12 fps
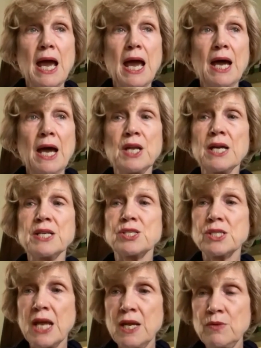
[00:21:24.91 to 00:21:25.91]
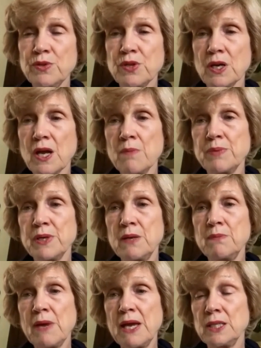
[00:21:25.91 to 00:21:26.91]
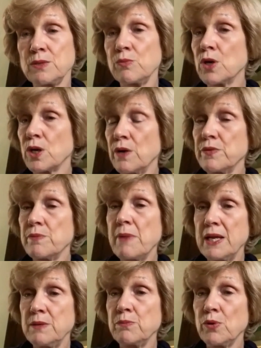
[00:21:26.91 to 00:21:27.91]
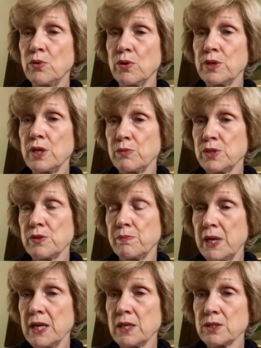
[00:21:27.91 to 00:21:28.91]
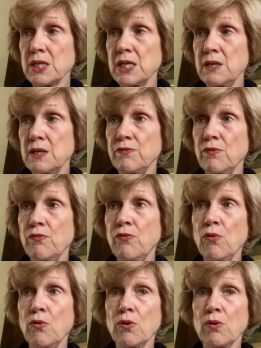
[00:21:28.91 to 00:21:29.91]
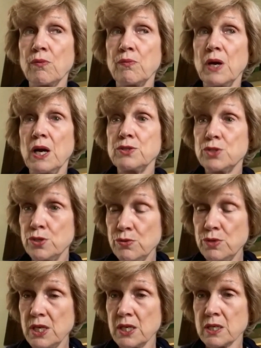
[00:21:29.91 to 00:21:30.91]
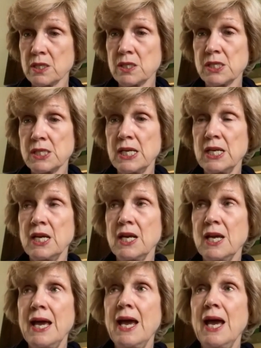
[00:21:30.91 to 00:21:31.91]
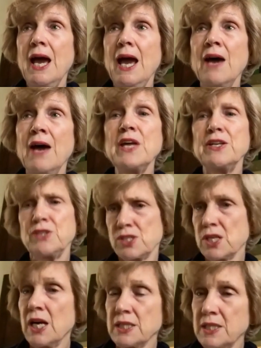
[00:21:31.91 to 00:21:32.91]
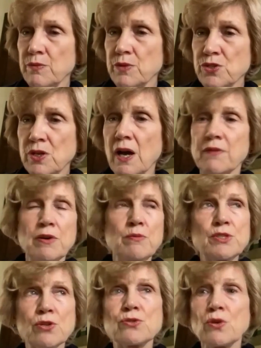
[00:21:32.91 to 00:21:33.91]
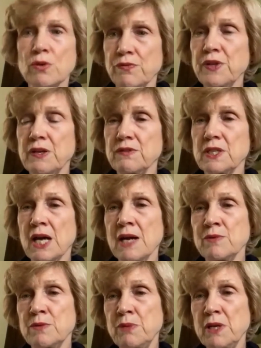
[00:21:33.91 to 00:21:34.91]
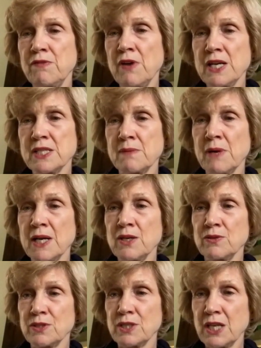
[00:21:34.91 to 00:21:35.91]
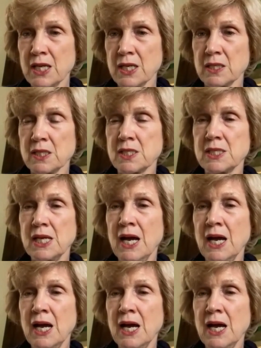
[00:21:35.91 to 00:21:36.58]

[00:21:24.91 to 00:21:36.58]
And I stayed with the company mainly to work on the main board. It was a PLC for 2 years, and then decided it was enough. It was the sort of thing that I would be advising my own clients.